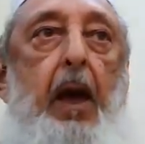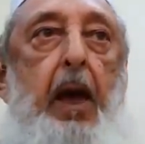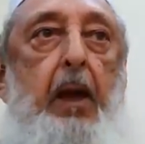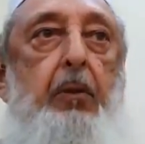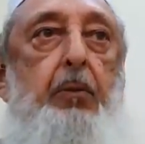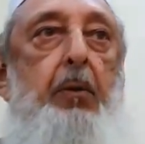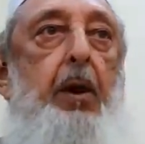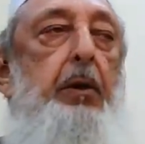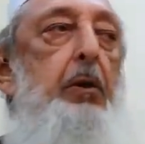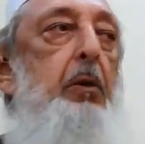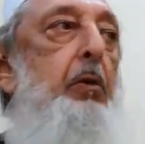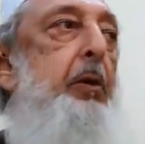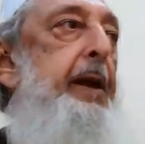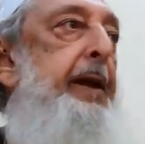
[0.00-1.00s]
and one
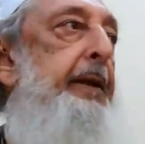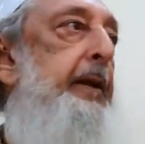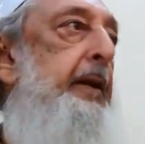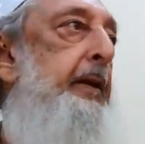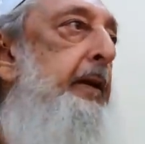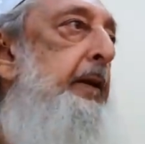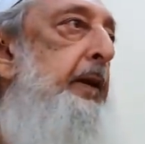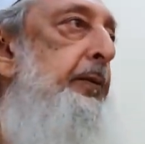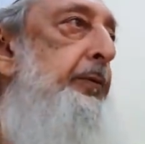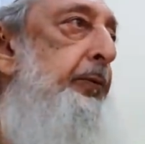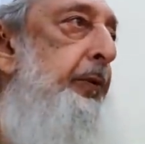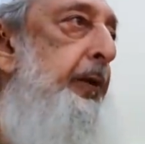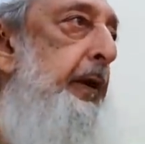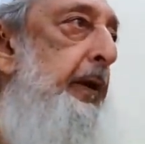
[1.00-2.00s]
located in
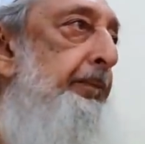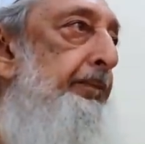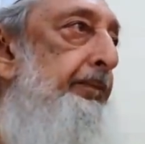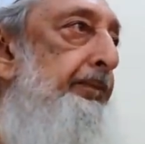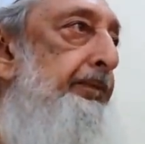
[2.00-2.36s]
history,